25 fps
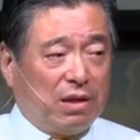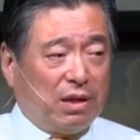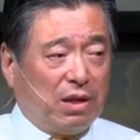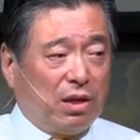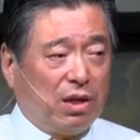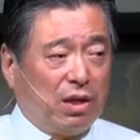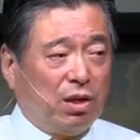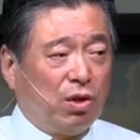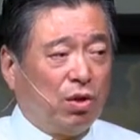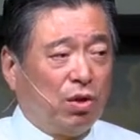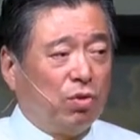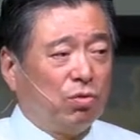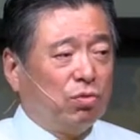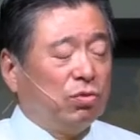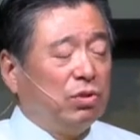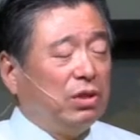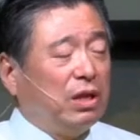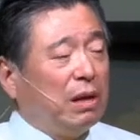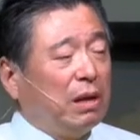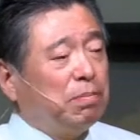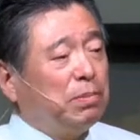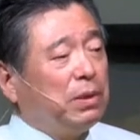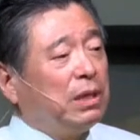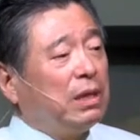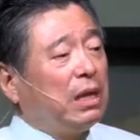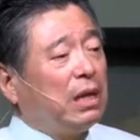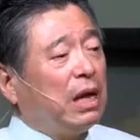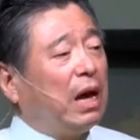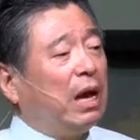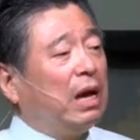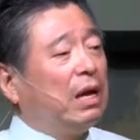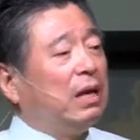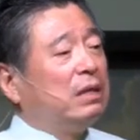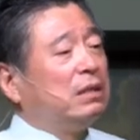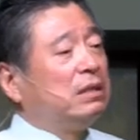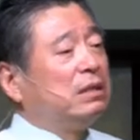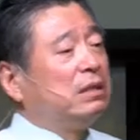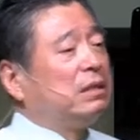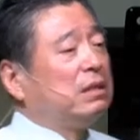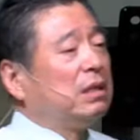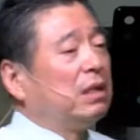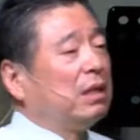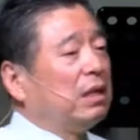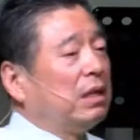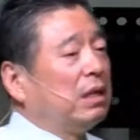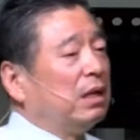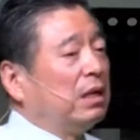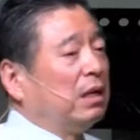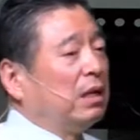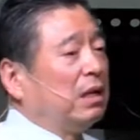You know, wouldn't that be nice
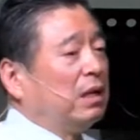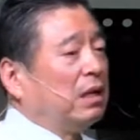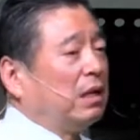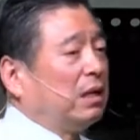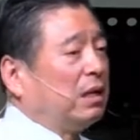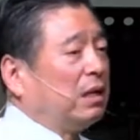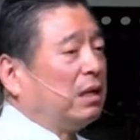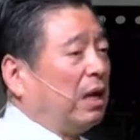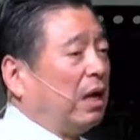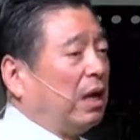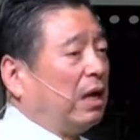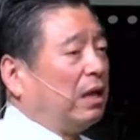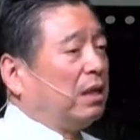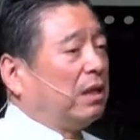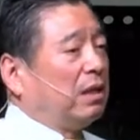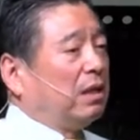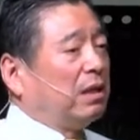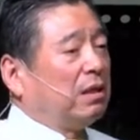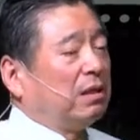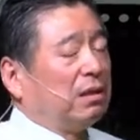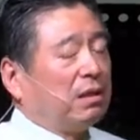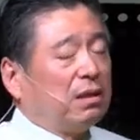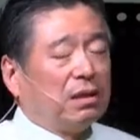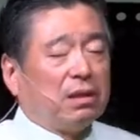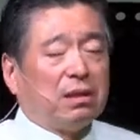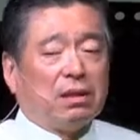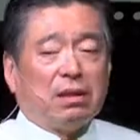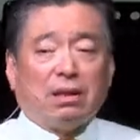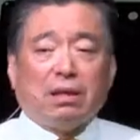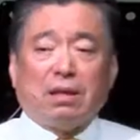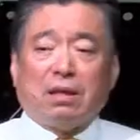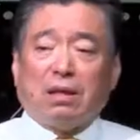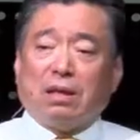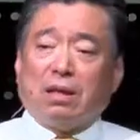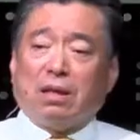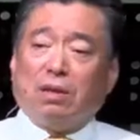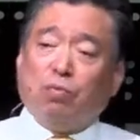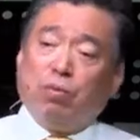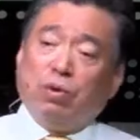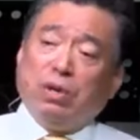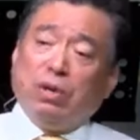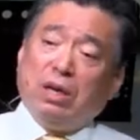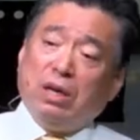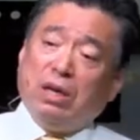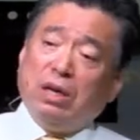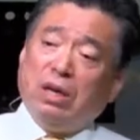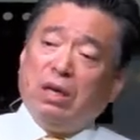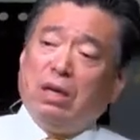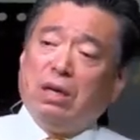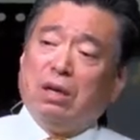that
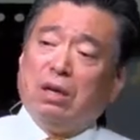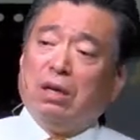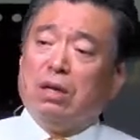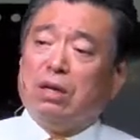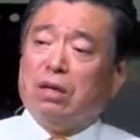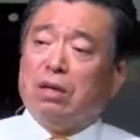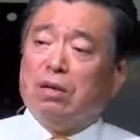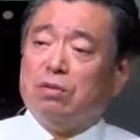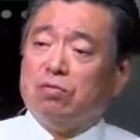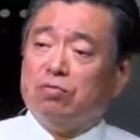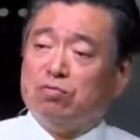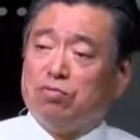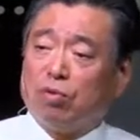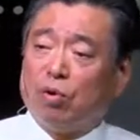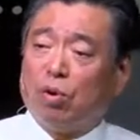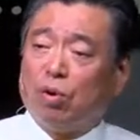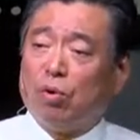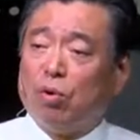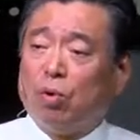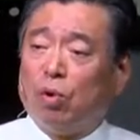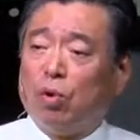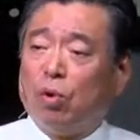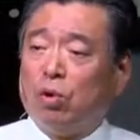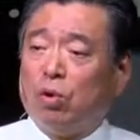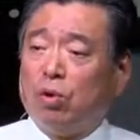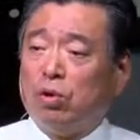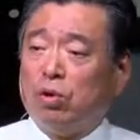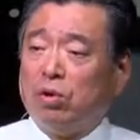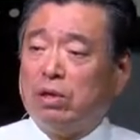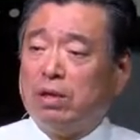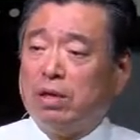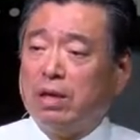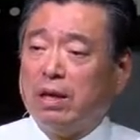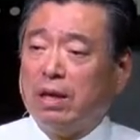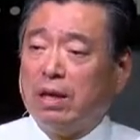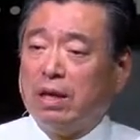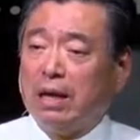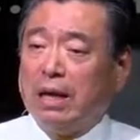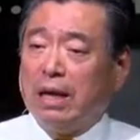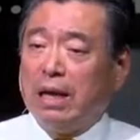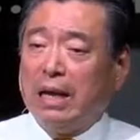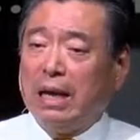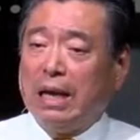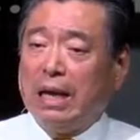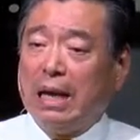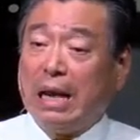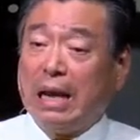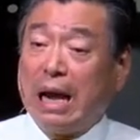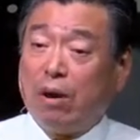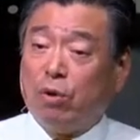we grow old
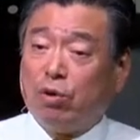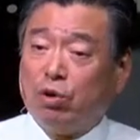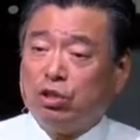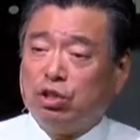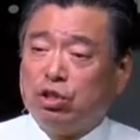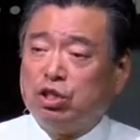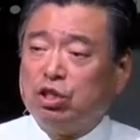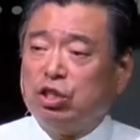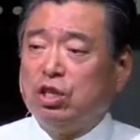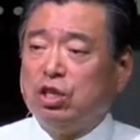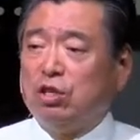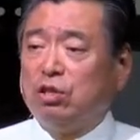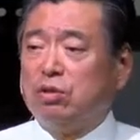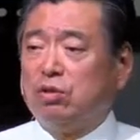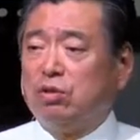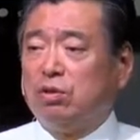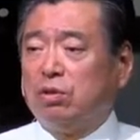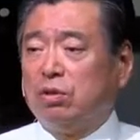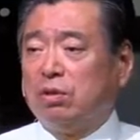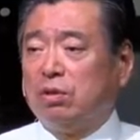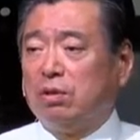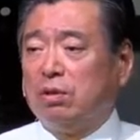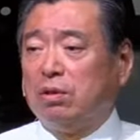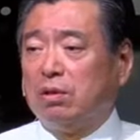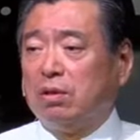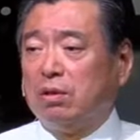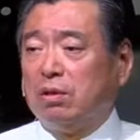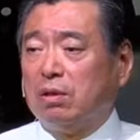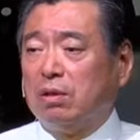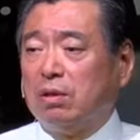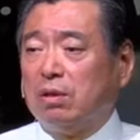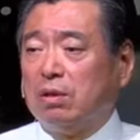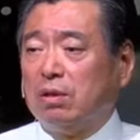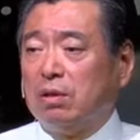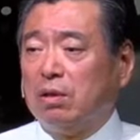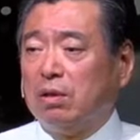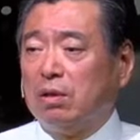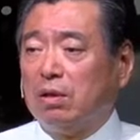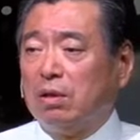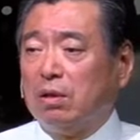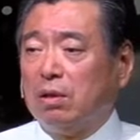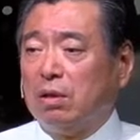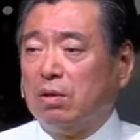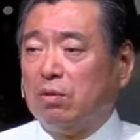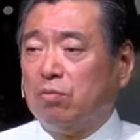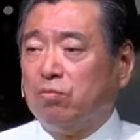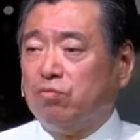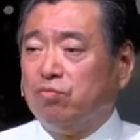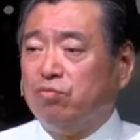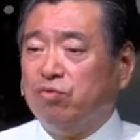and our children
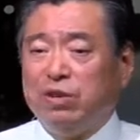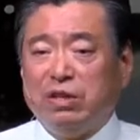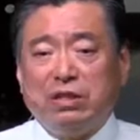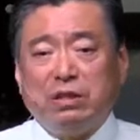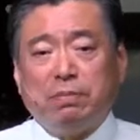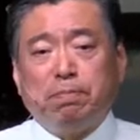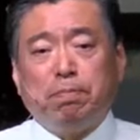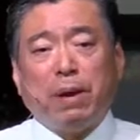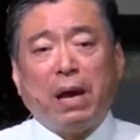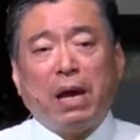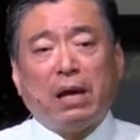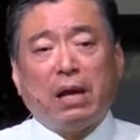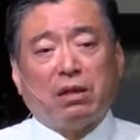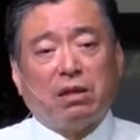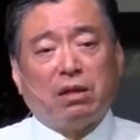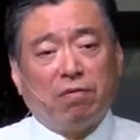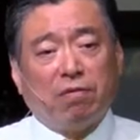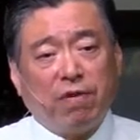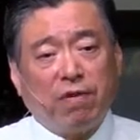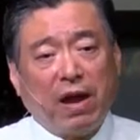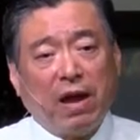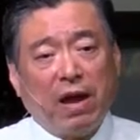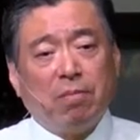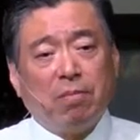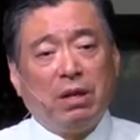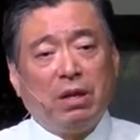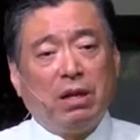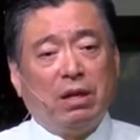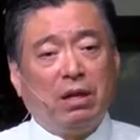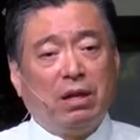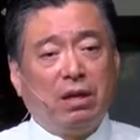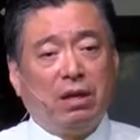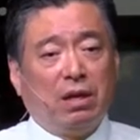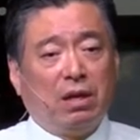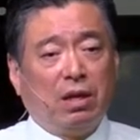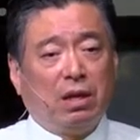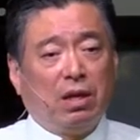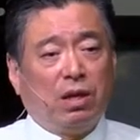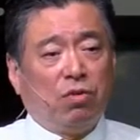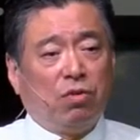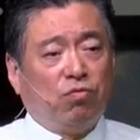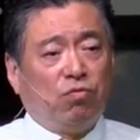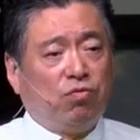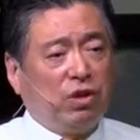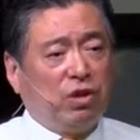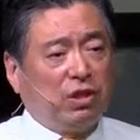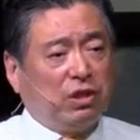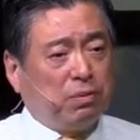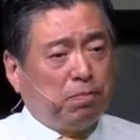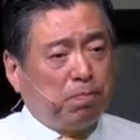respect the family,
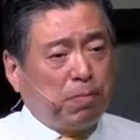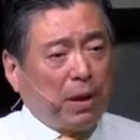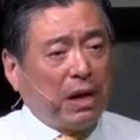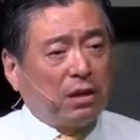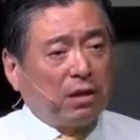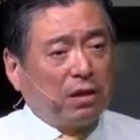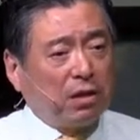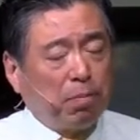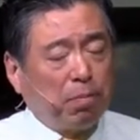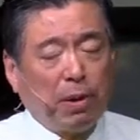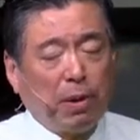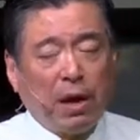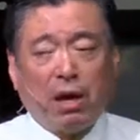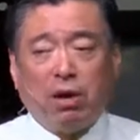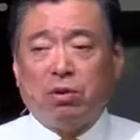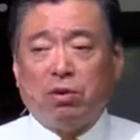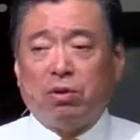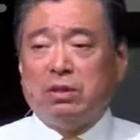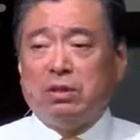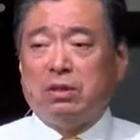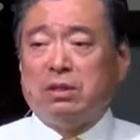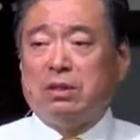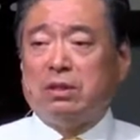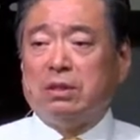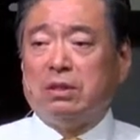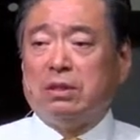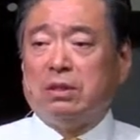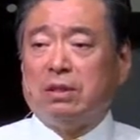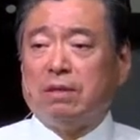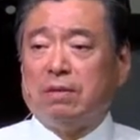respect the parents?